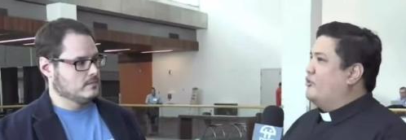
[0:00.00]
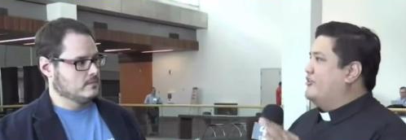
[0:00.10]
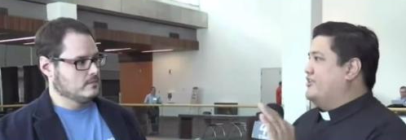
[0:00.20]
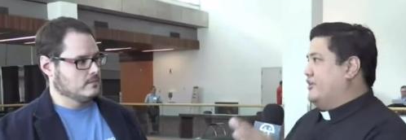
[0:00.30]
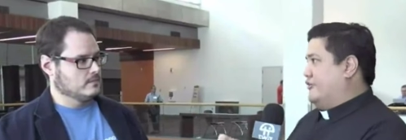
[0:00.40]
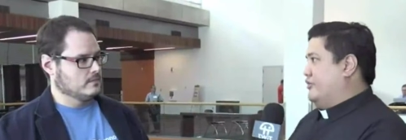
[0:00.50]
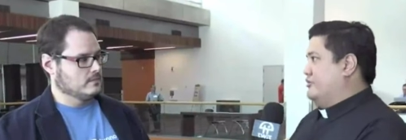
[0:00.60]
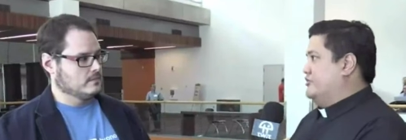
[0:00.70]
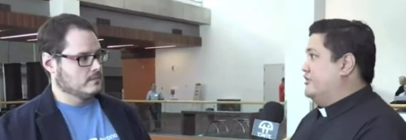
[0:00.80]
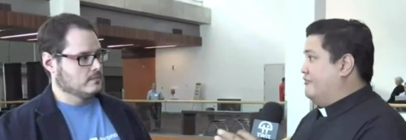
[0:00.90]
Speaker 1: more
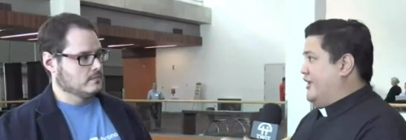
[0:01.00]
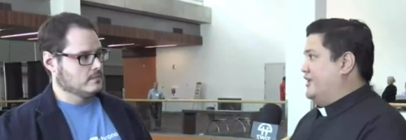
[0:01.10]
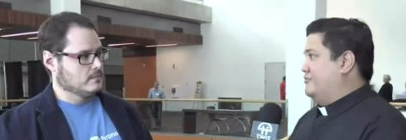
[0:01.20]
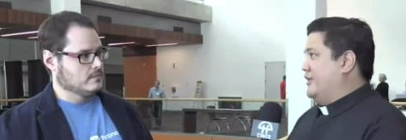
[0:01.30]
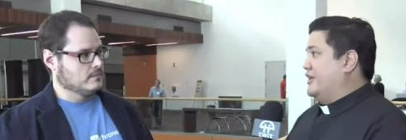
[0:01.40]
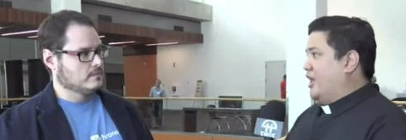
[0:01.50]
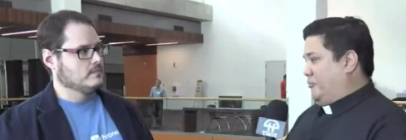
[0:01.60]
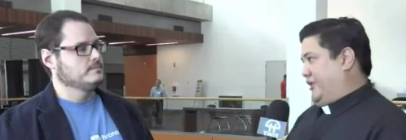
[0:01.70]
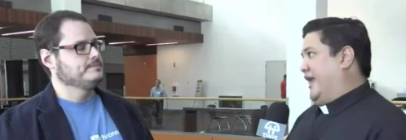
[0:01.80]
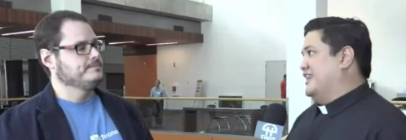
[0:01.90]
difficult to develop a
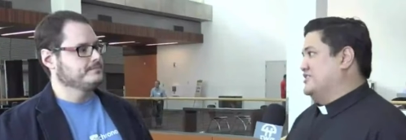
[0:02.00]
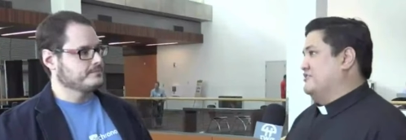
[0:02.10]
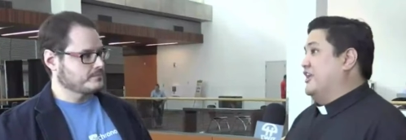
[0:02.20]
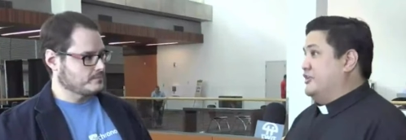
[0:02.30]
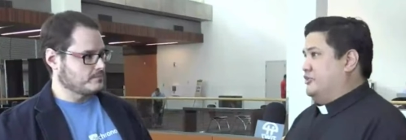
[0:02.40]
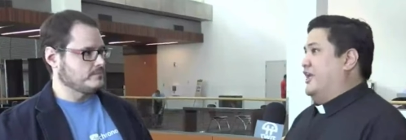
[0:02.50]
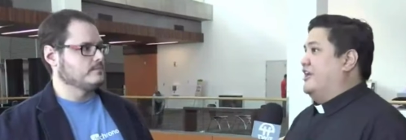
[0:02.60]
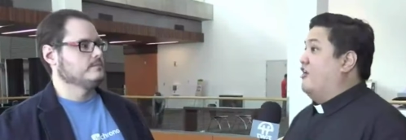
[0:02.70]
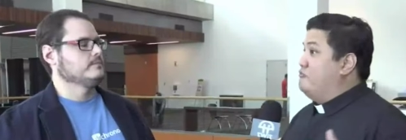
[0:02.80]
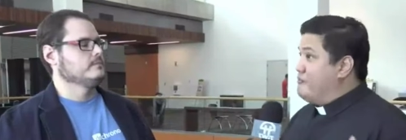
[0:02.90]
comprehensive Internet
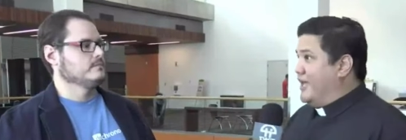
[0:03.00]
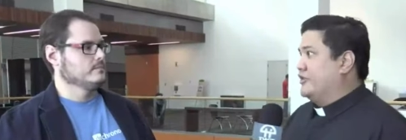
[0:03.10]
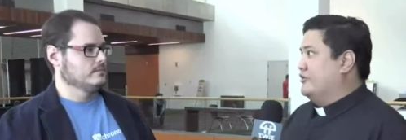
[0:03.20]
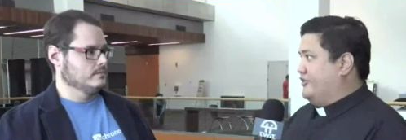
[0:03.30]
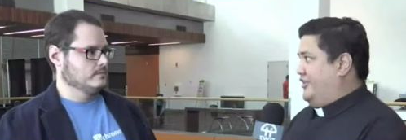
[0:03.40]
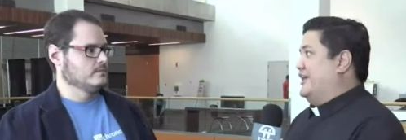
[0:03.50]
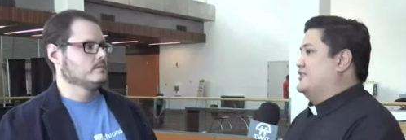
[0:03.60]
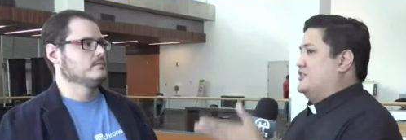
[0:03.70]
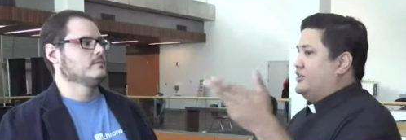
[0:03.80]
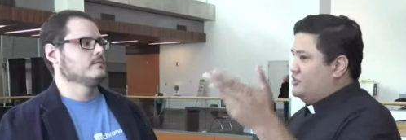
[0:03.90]
of Medical
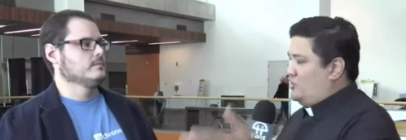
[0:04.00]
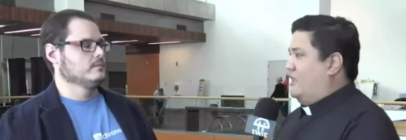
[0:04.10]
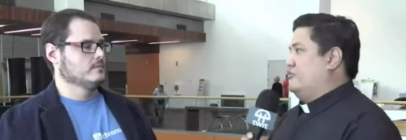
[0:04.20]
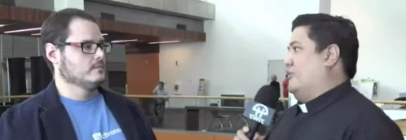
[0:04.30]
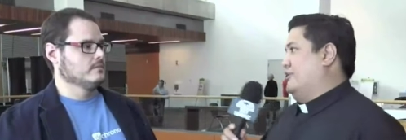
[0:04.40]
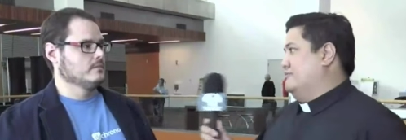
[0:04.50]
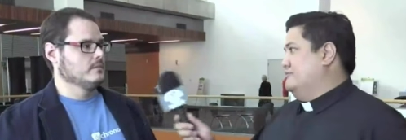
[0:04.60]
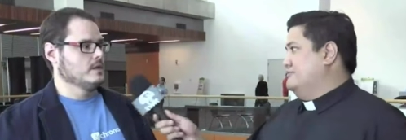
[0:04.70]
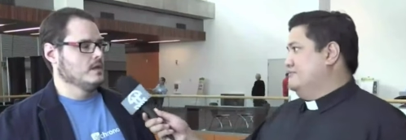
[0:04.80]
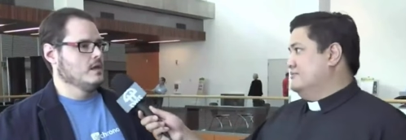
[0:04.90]
Things software?
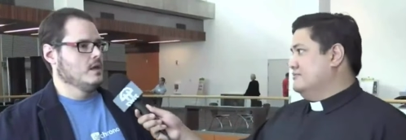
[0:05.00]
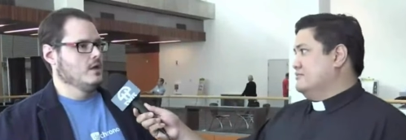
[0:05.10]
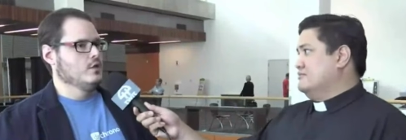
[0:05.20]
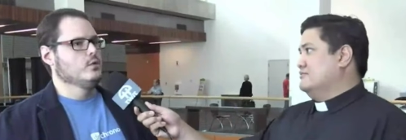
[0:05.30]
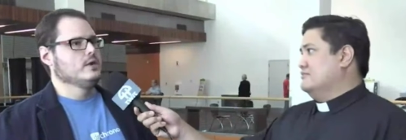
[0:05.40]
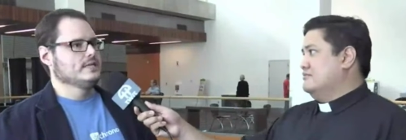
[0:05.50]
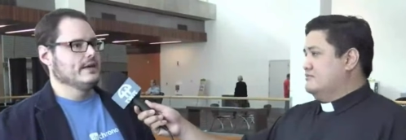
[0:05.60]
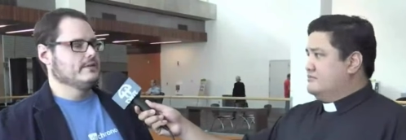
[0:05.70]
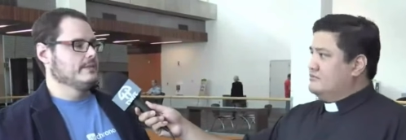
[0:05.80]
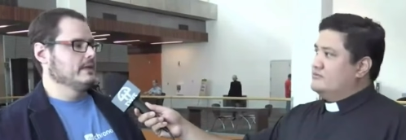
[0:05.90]
you always
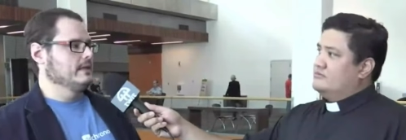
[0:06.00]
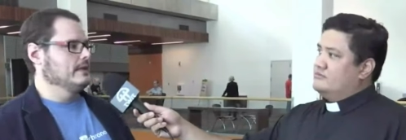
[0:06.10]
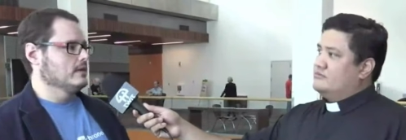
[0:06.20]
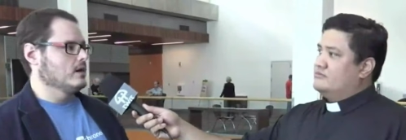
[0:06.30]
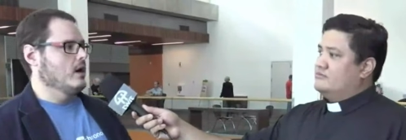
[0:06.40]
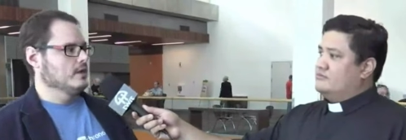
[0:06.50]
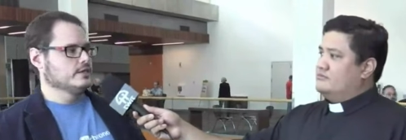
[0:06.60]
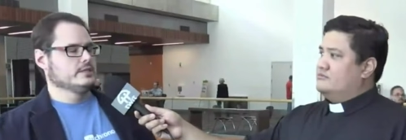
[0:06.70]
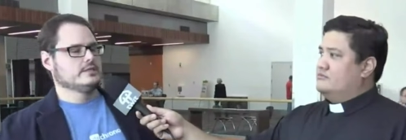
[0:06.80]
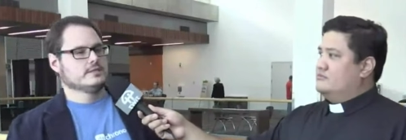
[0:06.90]
have to
Speaker 2: be a little
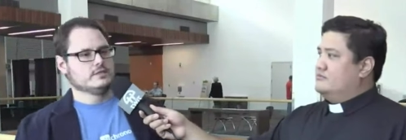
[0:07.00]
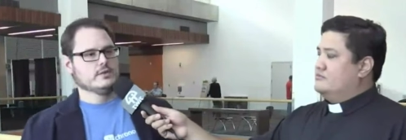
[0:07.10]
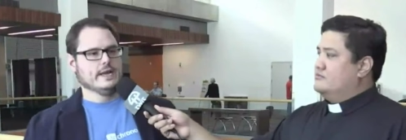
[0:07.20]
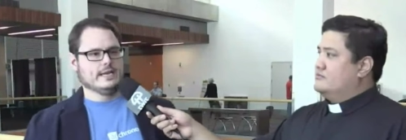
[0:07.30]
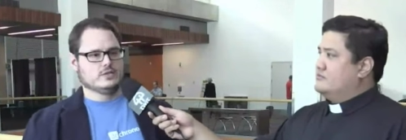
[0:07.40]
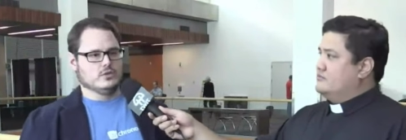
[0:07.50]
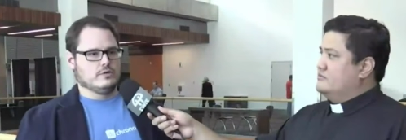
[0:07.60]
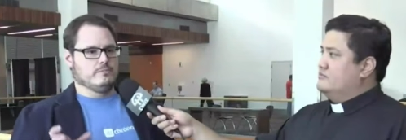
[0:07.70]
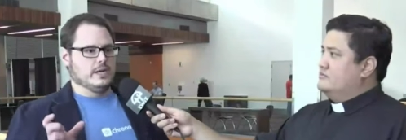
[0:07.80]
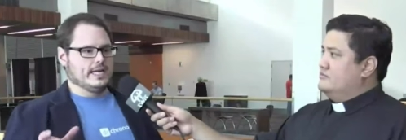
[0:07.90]
cautious. So I sort
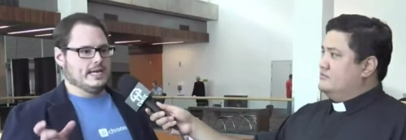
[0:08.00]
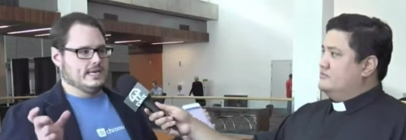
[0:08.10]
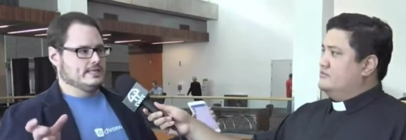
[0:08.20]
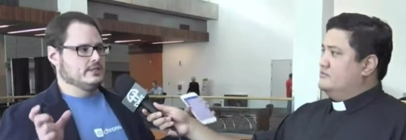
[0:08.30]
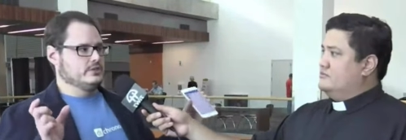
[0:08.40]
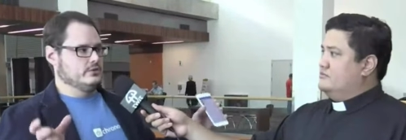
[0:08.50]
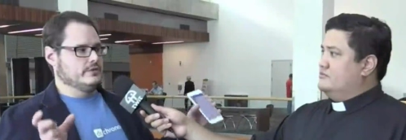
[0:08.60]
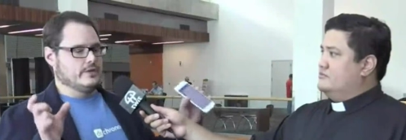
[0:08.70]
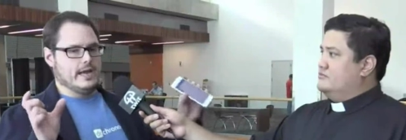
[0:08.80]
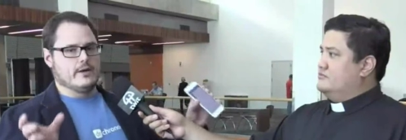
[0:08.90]
of bucket it into two
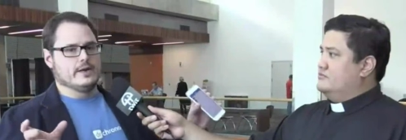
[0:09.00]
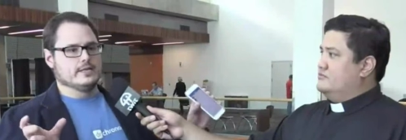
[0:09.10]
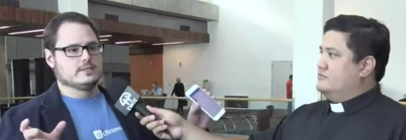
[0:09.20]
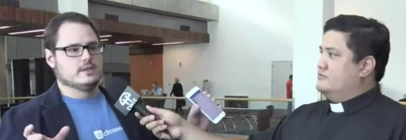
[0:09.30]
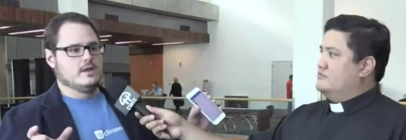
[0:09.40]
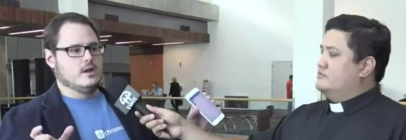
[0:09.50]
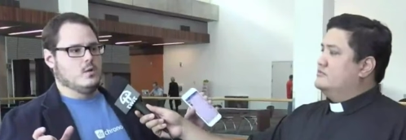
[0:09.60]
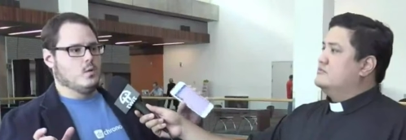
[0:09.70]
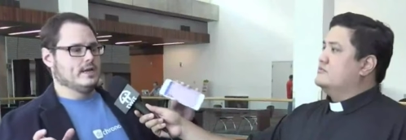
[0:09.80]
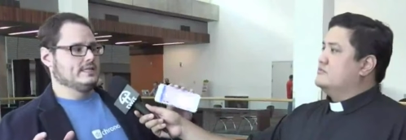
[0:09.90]
different areas.
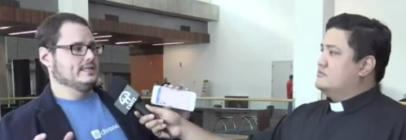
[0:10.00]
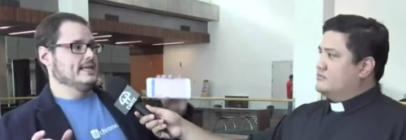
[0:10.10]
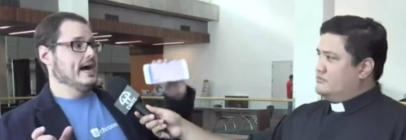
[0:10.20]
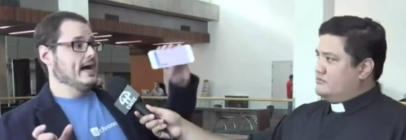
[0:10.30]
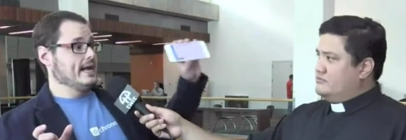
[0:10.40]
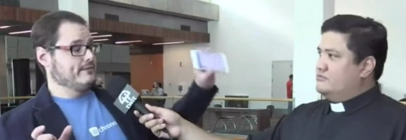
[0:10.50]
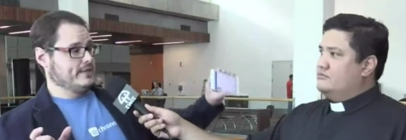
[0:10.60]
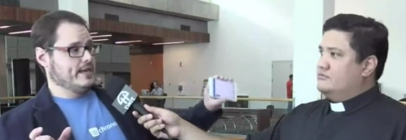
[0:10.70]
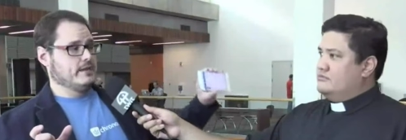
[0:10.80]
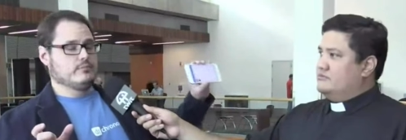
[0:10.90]
One is non
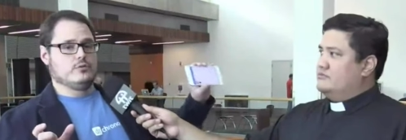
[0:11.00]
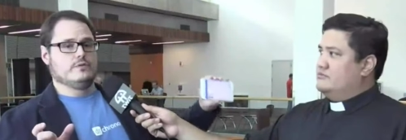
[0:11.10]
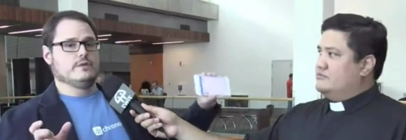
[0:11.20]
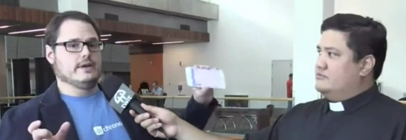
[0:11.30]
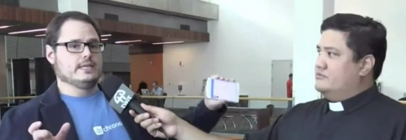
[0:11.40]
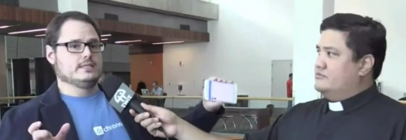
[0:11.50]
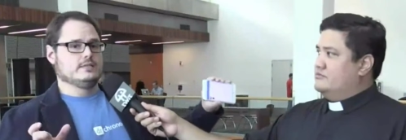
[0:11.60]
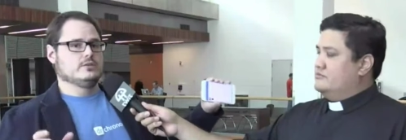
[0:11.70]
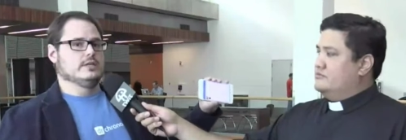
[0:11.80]
FDA approved devices.